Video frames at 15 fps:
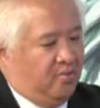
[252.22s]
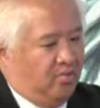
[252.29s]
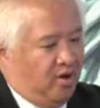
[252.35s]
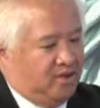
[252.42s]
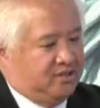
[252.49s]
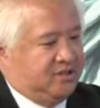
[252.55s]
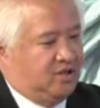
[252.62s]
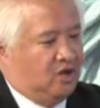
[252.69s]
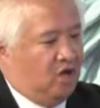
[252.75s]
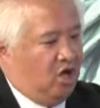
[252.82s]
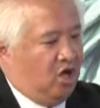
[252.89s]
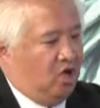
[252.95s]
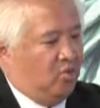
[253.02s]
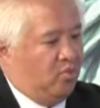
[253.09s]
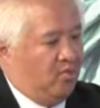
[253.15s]
president,
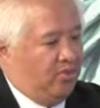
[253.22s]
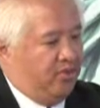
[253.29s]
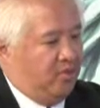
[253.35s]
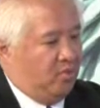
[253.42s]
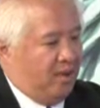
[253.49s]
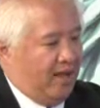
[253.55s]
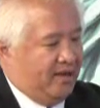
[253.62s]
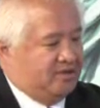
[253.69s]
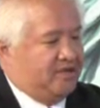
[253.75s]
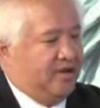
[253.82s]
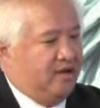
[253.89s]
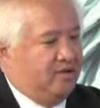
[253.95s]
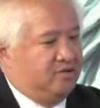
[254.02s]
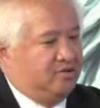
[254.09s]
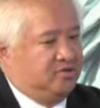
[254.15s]
along with the White House
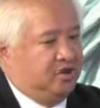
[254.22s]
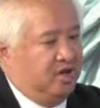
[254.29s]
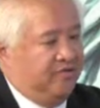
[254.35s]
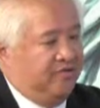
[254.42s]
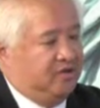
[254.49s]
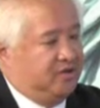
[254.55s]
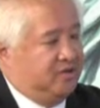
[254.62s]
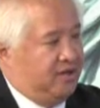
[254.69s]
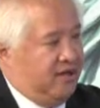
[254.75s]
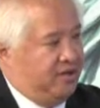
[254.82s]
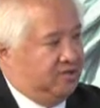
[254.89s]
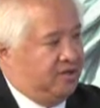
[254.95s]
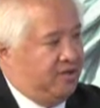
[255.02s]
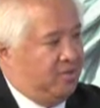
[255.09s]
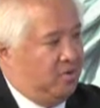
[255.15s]
counsel's office and
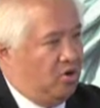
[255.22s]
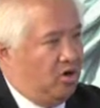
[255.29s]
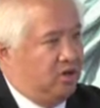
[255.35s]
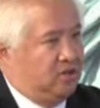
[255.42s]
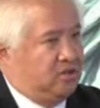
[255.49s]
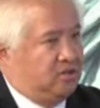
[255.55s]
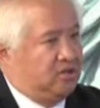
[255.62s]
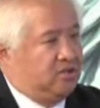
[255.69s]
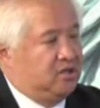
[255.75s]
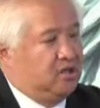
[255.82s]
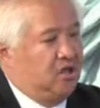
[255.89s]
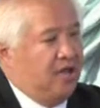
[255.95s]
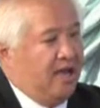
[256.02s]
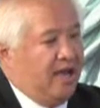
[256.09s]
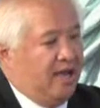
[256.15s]
outside parties,
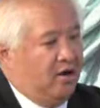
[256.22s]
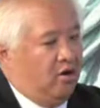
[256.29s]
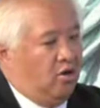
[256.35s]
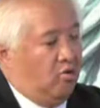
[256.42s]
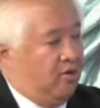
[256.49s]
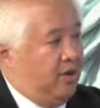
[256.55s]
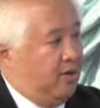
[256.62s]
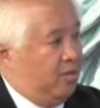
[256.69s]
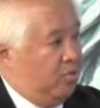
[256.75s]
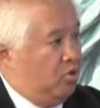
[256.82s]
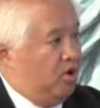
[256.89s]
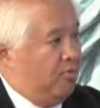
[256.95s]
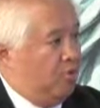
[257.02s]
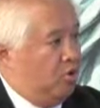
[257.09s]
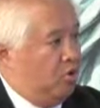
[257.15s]
had already
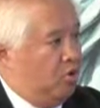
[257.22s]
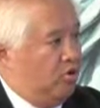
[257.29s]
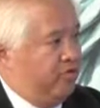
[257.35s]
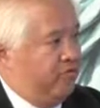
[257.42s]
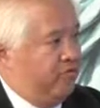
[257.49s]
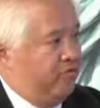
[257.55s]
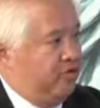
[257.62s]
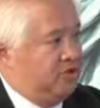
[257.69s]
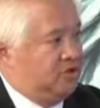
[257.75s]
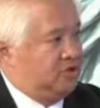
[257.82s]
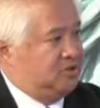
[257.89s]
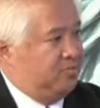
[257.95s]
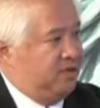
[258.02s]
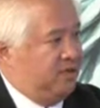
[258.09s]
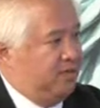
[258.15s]
pre-approved, so to
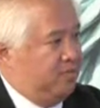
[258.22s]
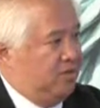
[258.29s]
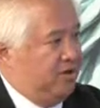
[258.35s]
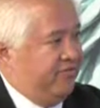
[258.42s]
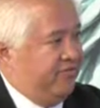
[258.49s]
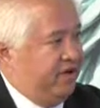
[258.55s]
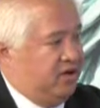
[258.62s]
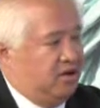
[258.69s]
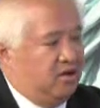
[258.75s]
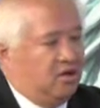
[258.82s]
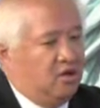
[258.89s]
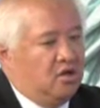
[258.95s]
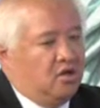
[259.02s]
speak, and pre-vetted.